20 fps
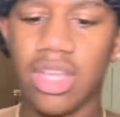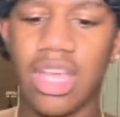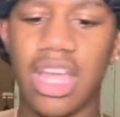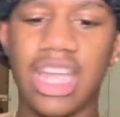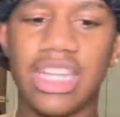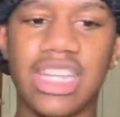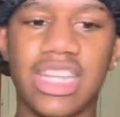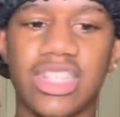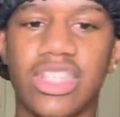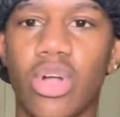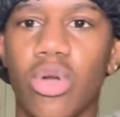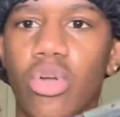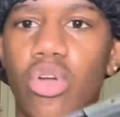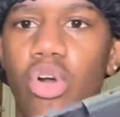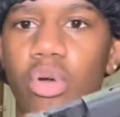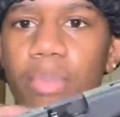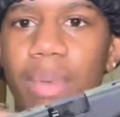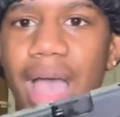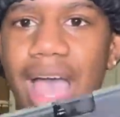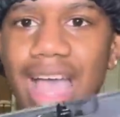It just don't
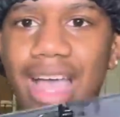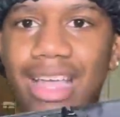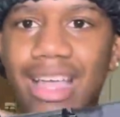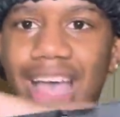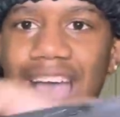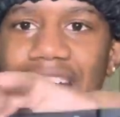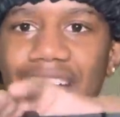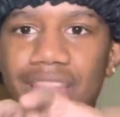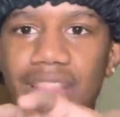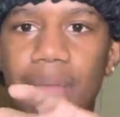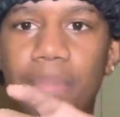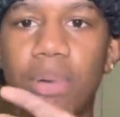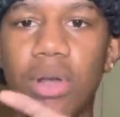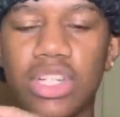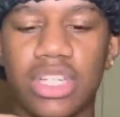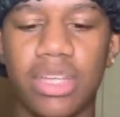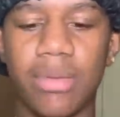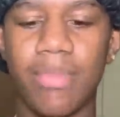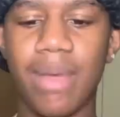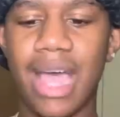go back. I have to
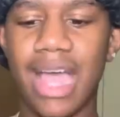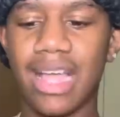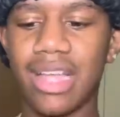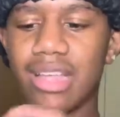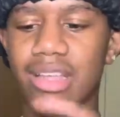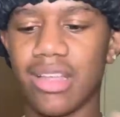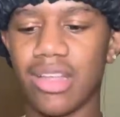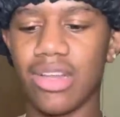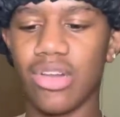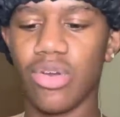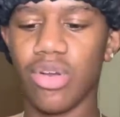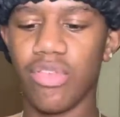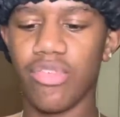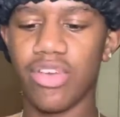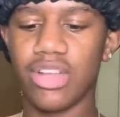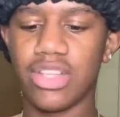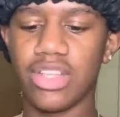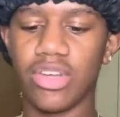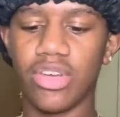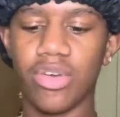push it back in order for
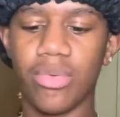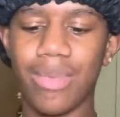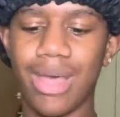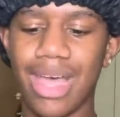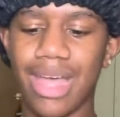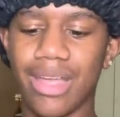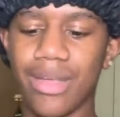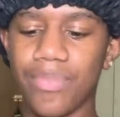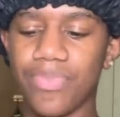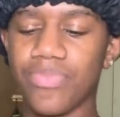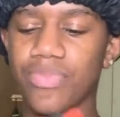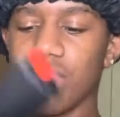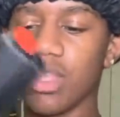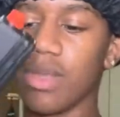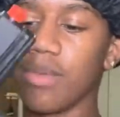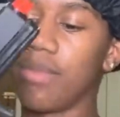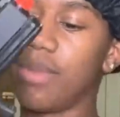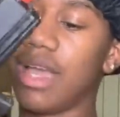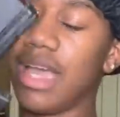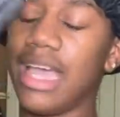it to go back.
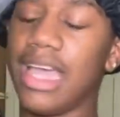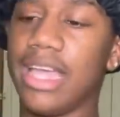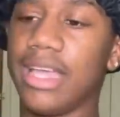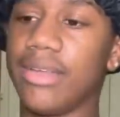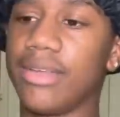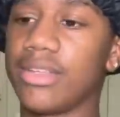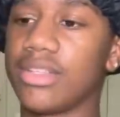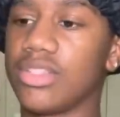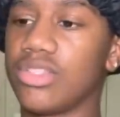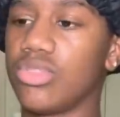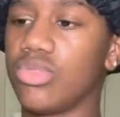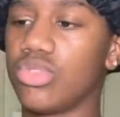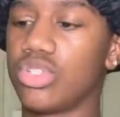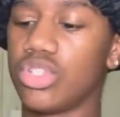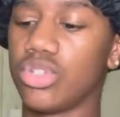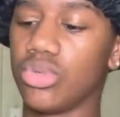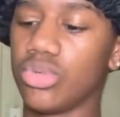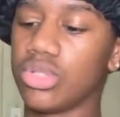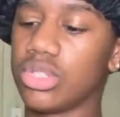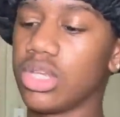But hey, two
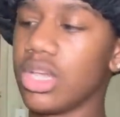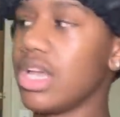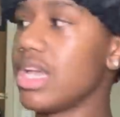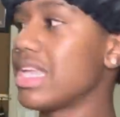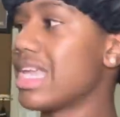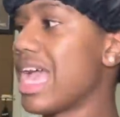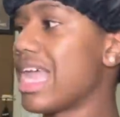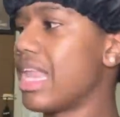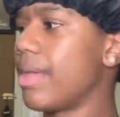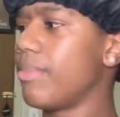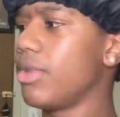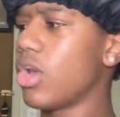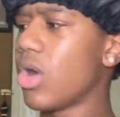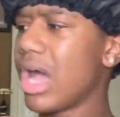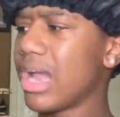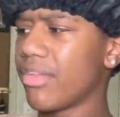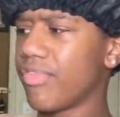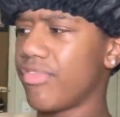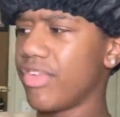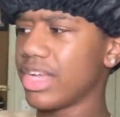shoots. Y'all let me know
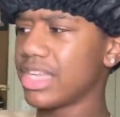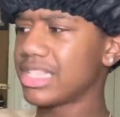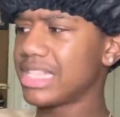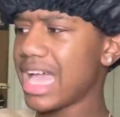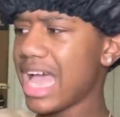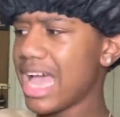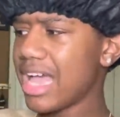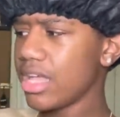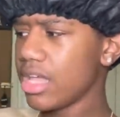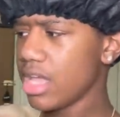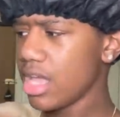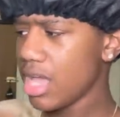how to fix that.